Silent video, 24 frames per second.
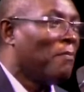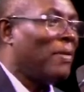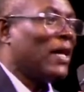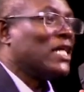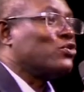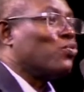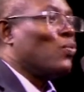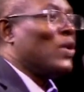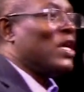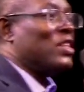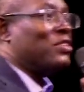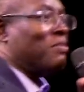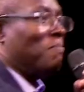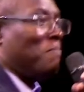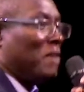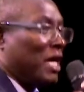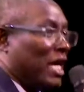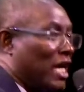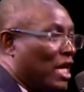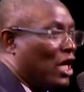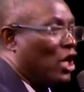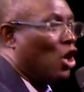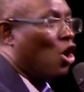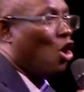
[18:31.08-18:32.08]
but with
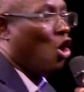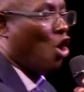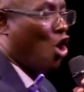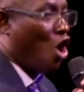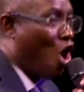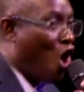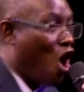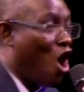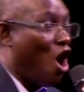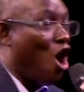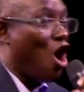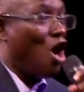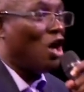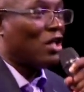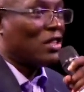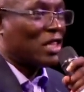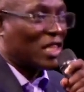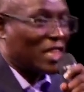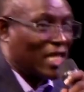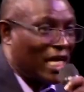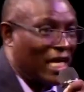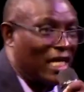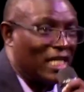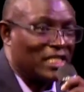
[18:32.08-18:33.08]
me all
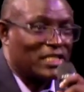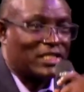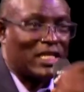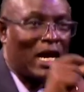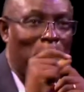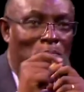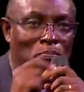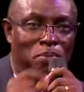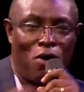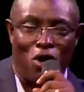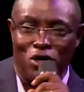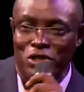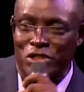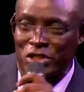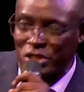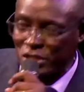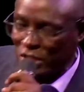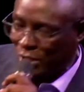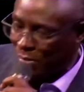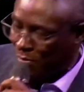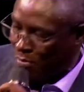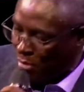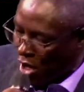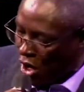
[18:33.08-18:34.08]
things are
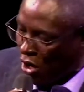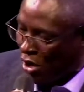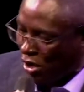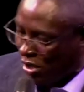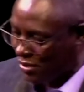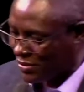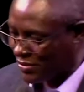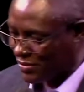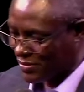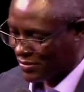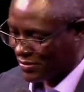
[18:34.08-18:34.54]
possible.